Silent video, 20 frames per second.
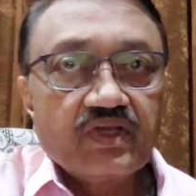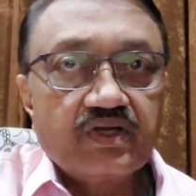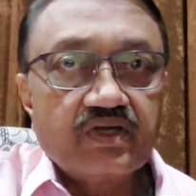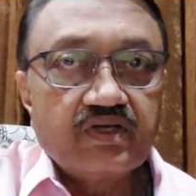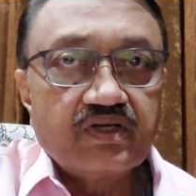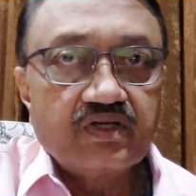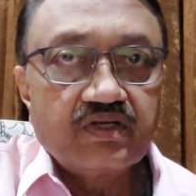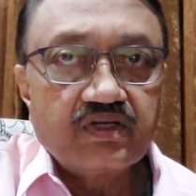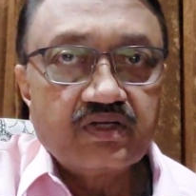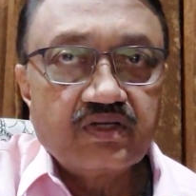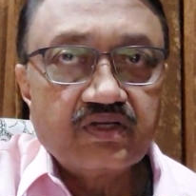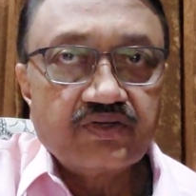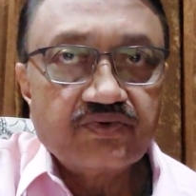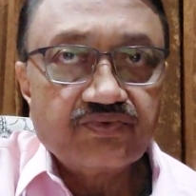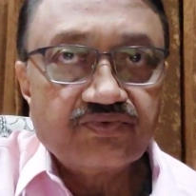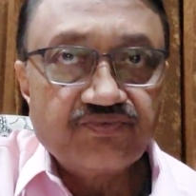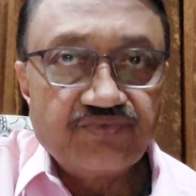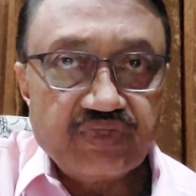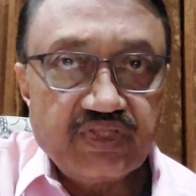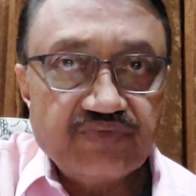
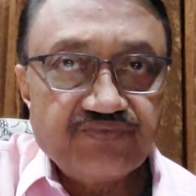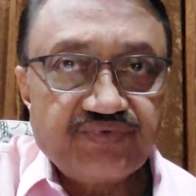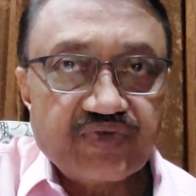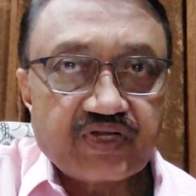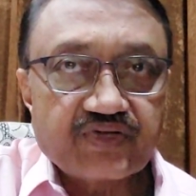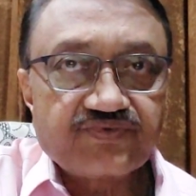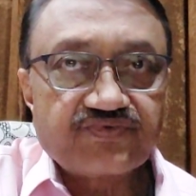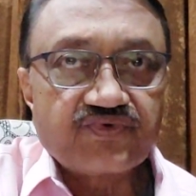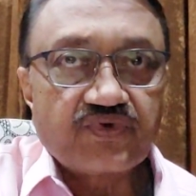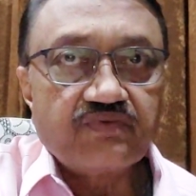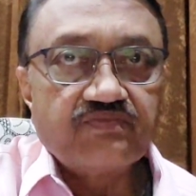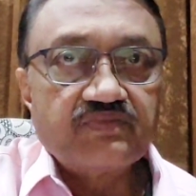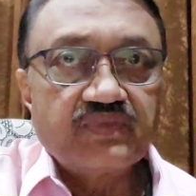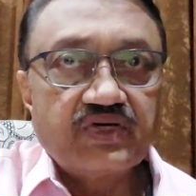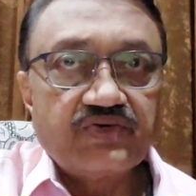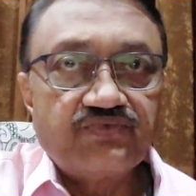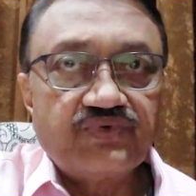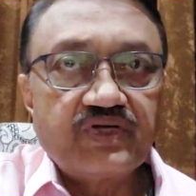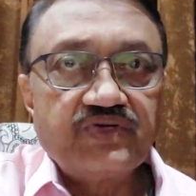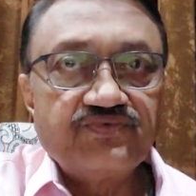with effect from
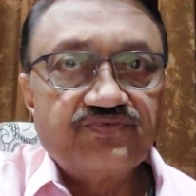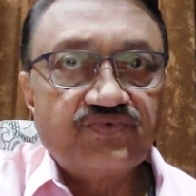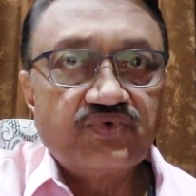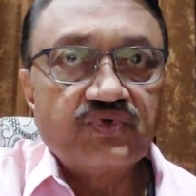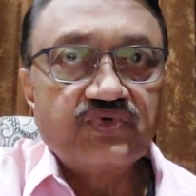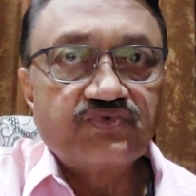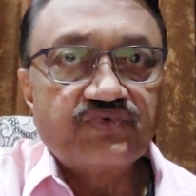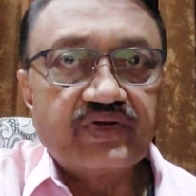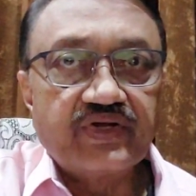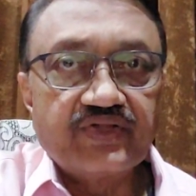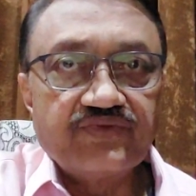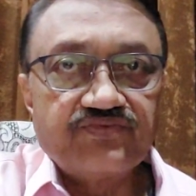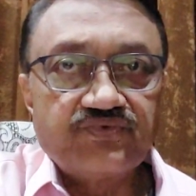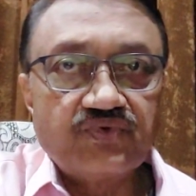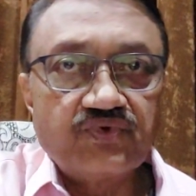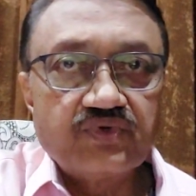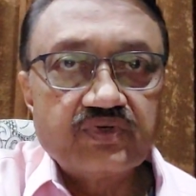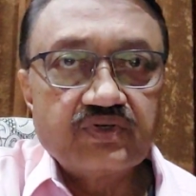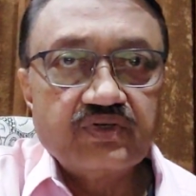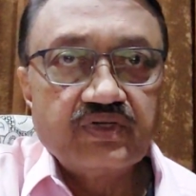
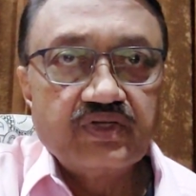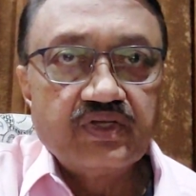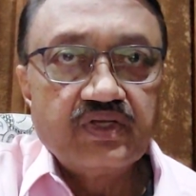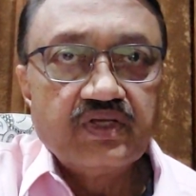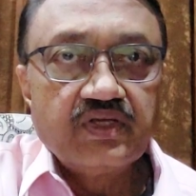1/4/24,